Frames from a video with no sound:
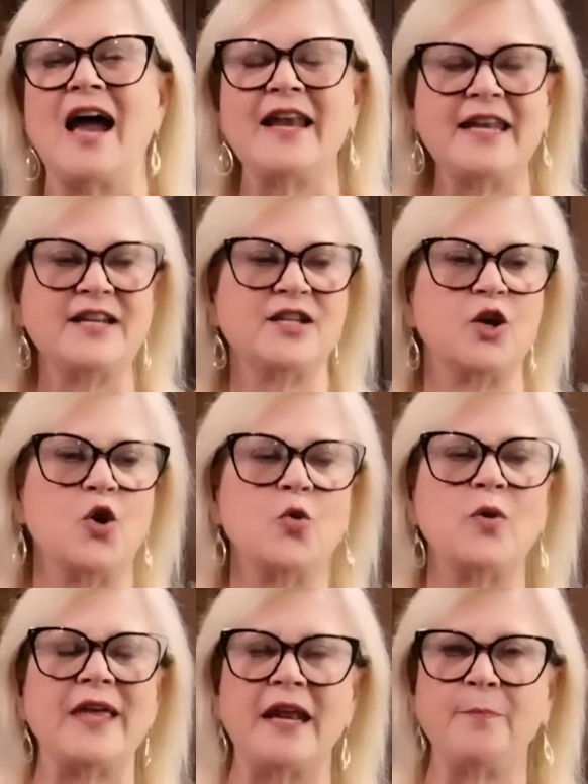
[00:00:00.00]
I need to
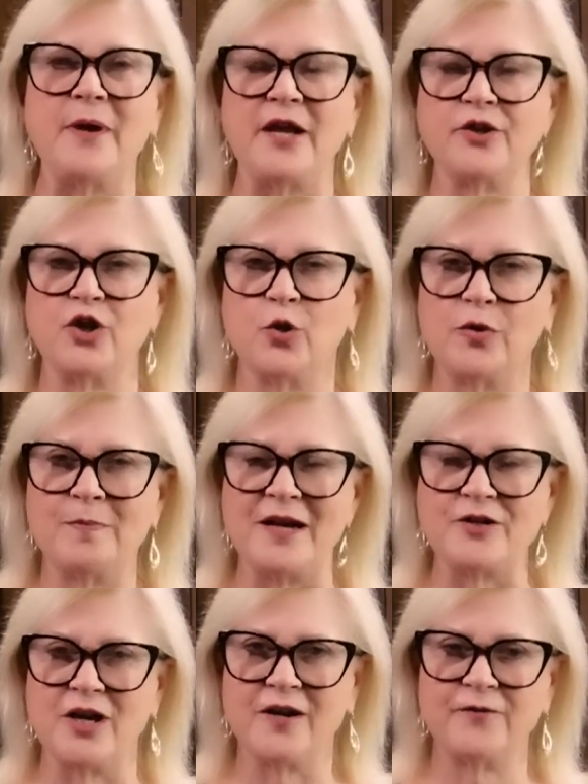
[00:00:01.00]
go get a pedicure with my
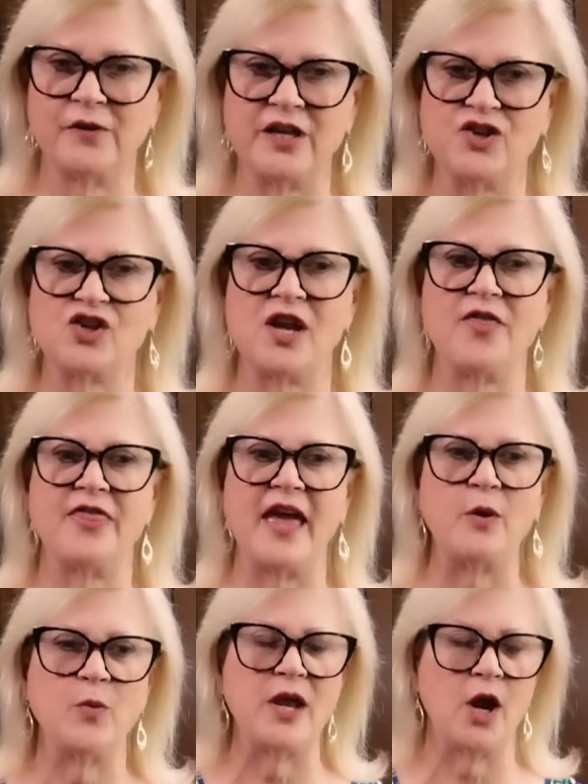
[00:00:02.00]
daughter Felicia.
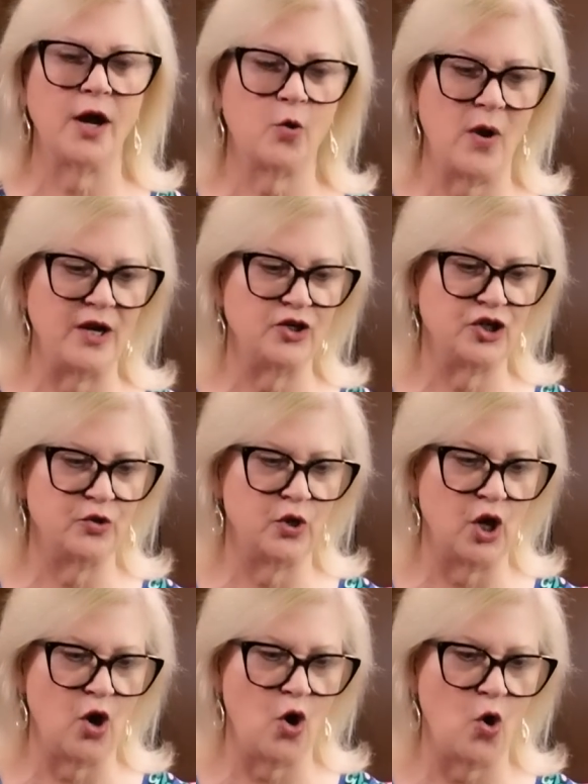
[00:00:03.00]
Then we are going to
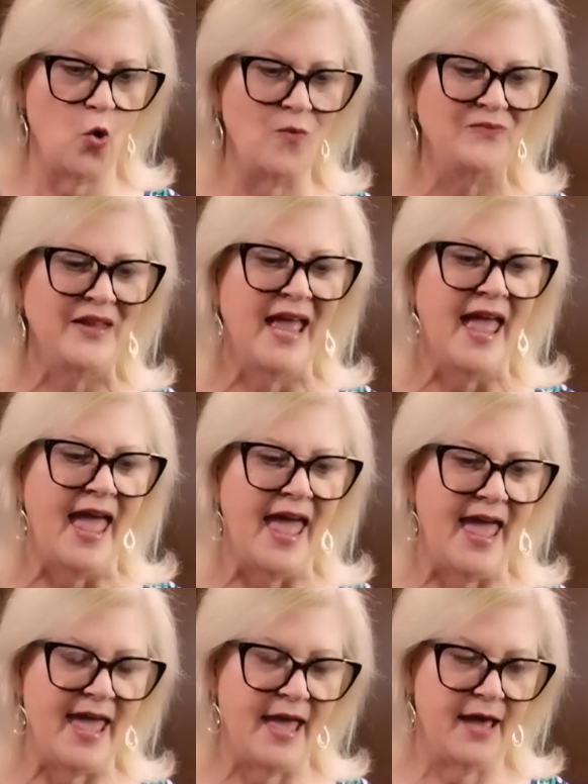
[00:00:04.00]
go
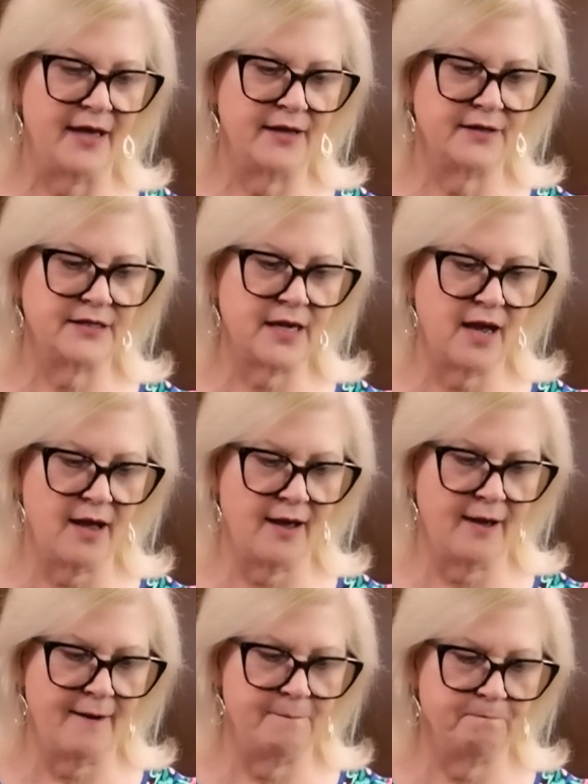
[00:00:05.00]
and
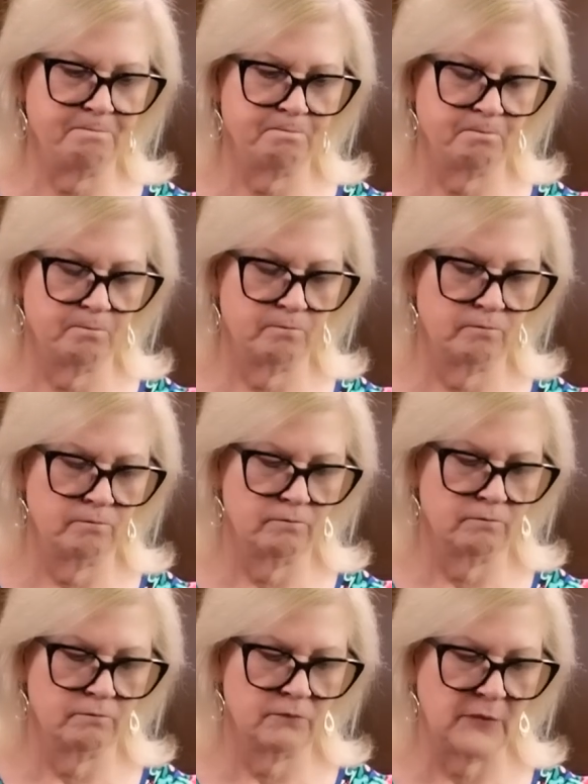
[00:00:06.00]
um,
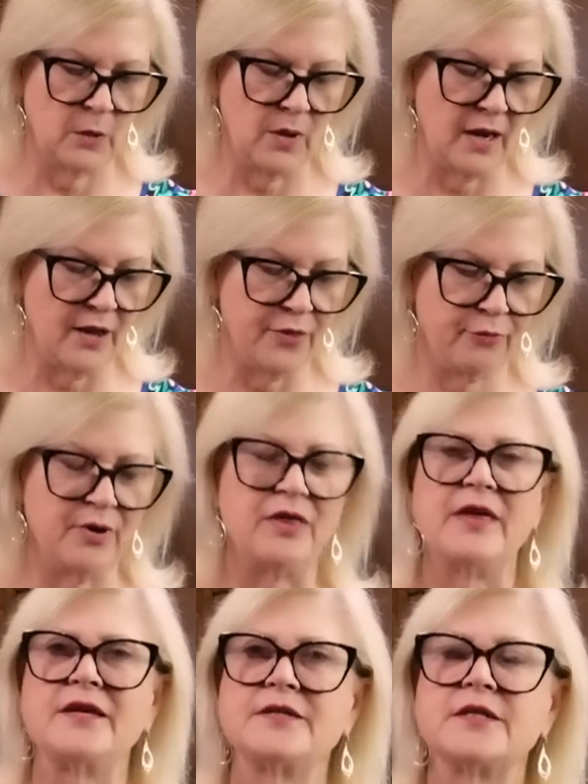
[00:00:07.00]
well, I got three
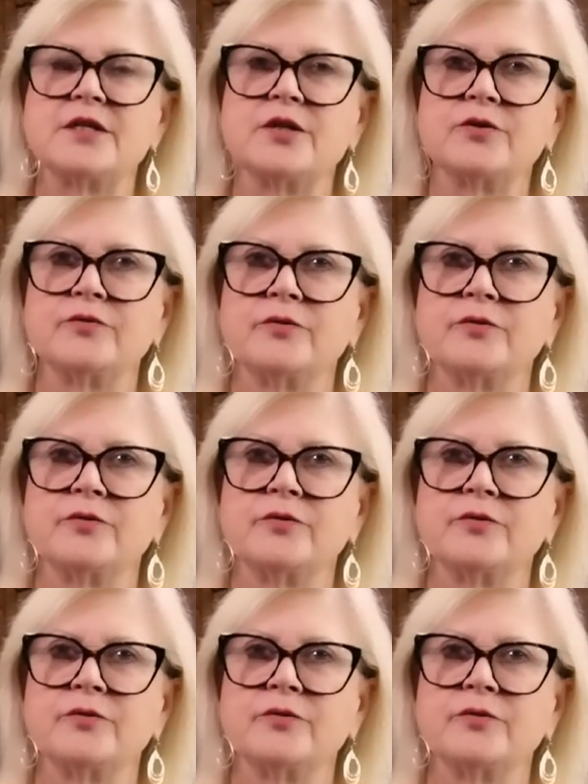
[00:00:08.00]
things to do.